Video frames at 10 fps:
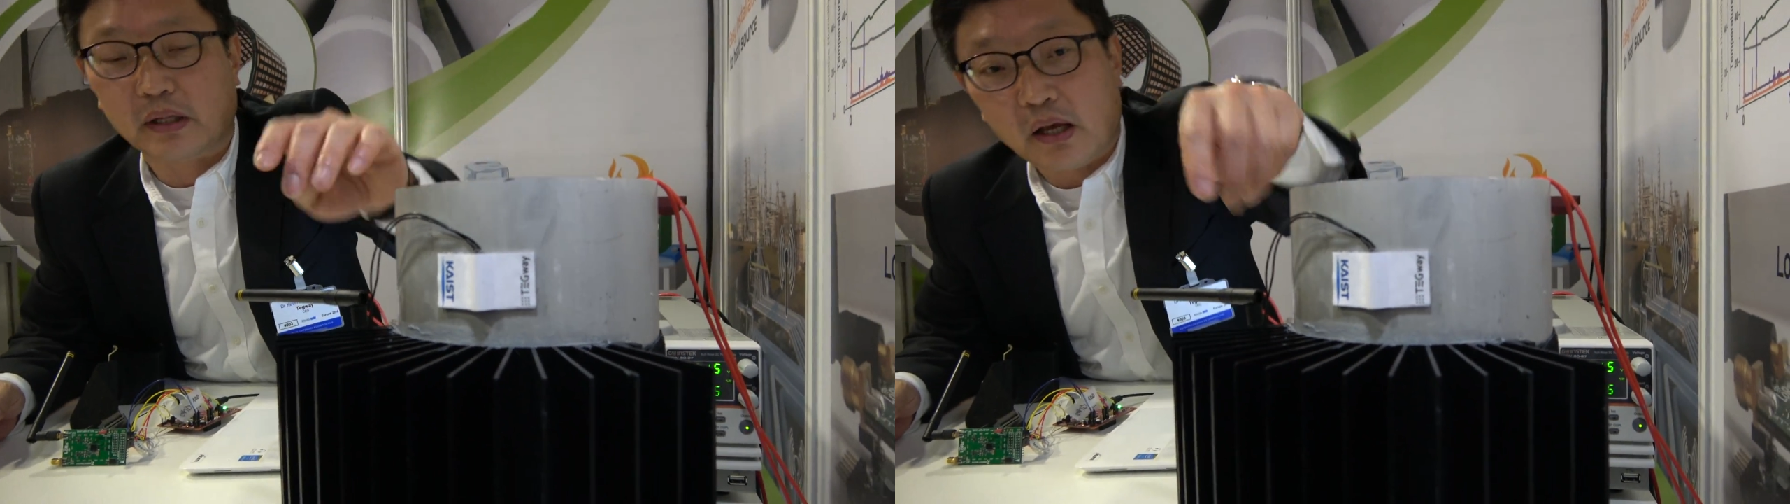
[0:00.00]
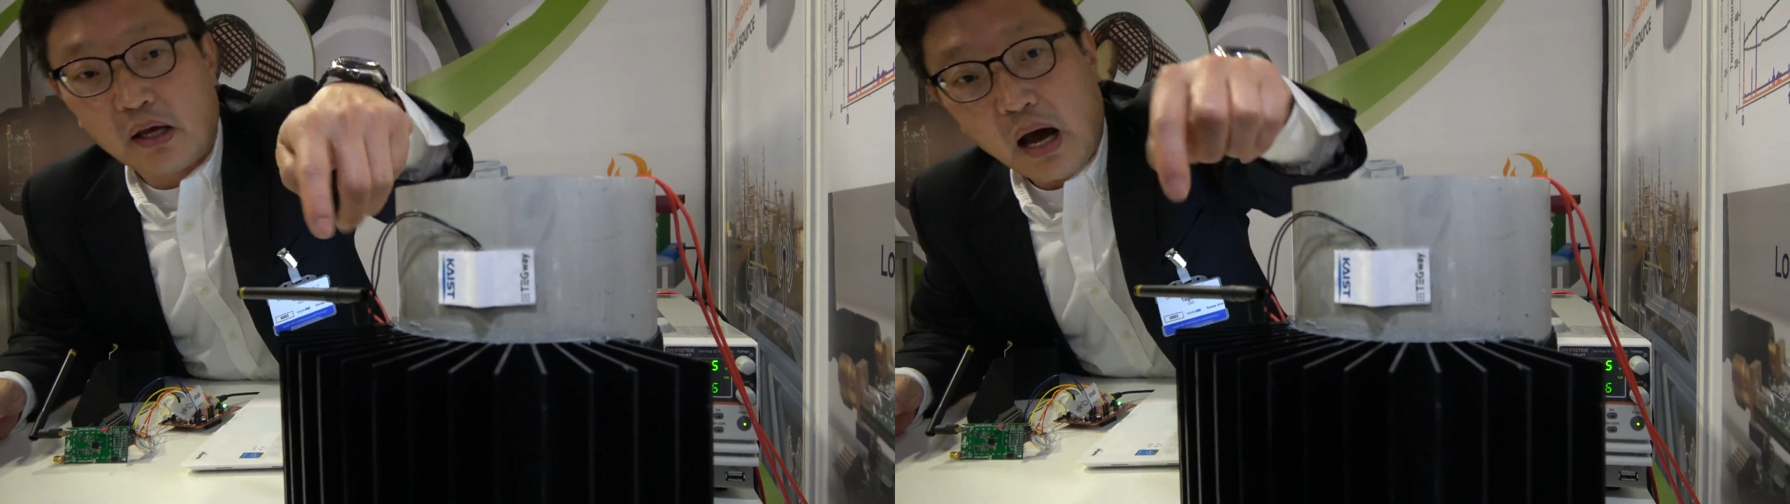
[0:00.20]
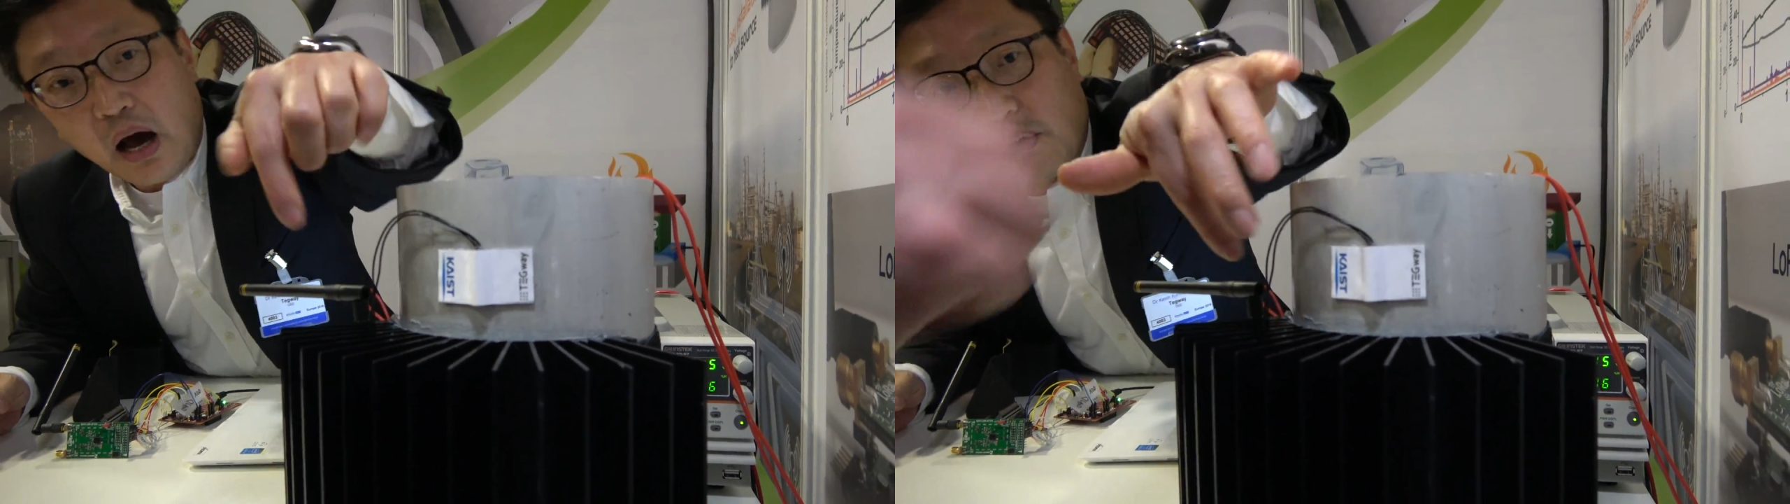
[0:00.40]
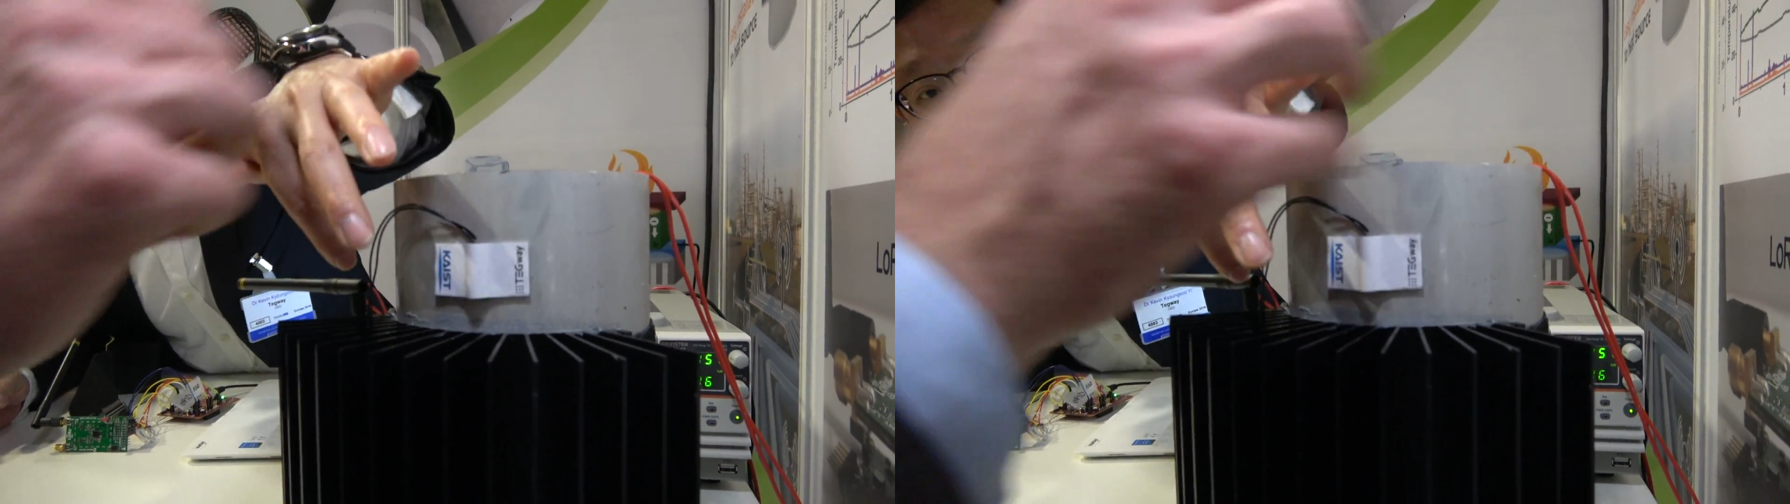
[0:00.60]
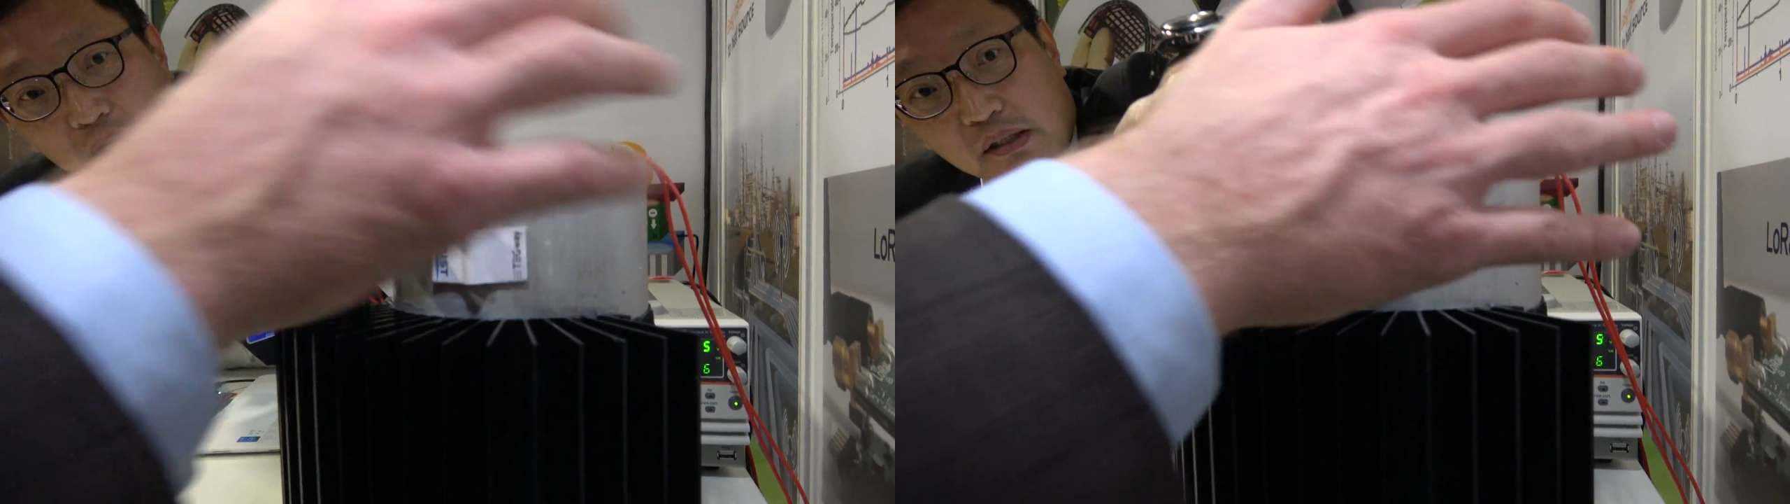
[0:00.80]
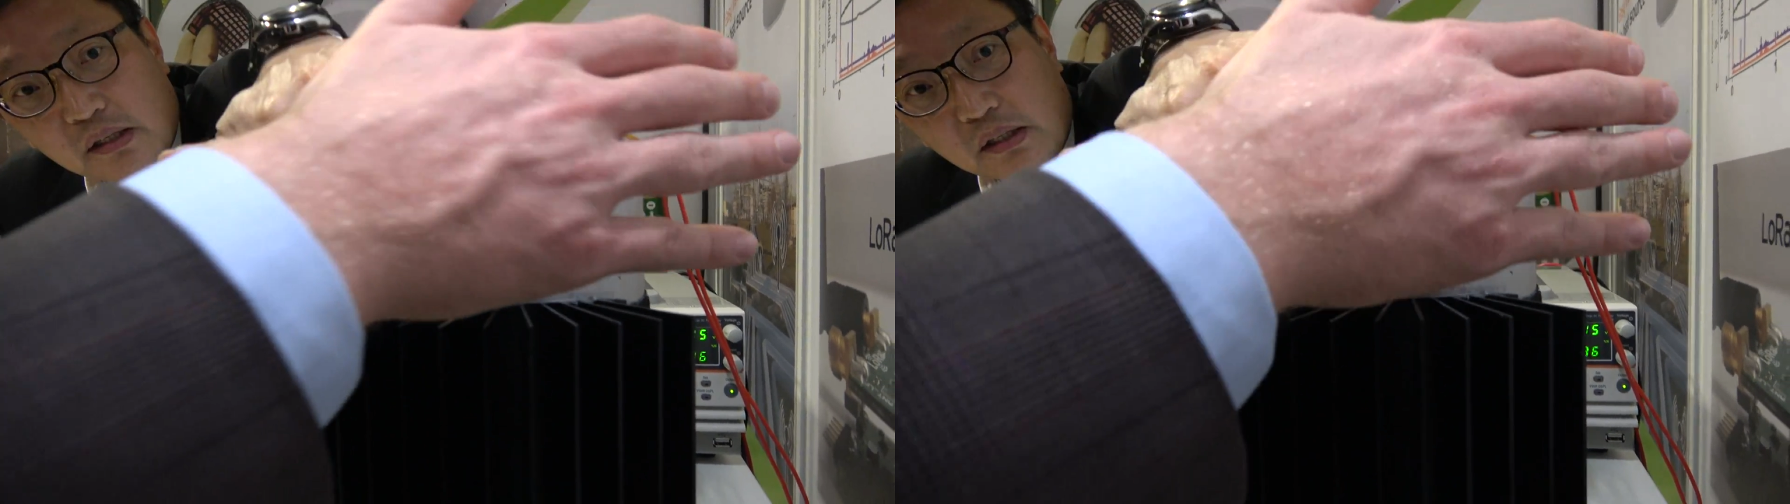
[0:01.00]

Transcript: But our device